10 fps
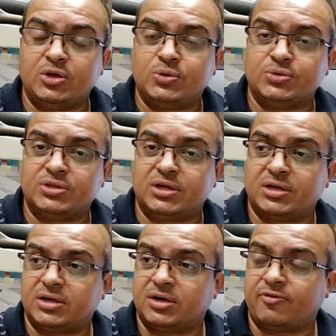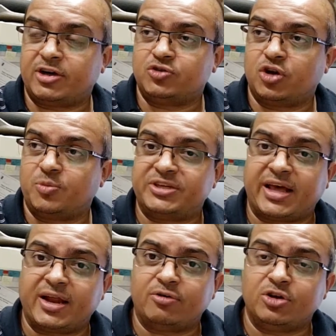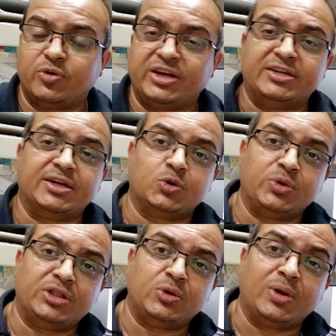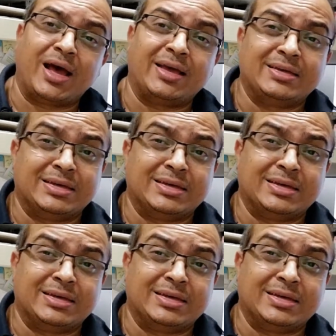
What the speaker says: use the virtual object around you and interact with you like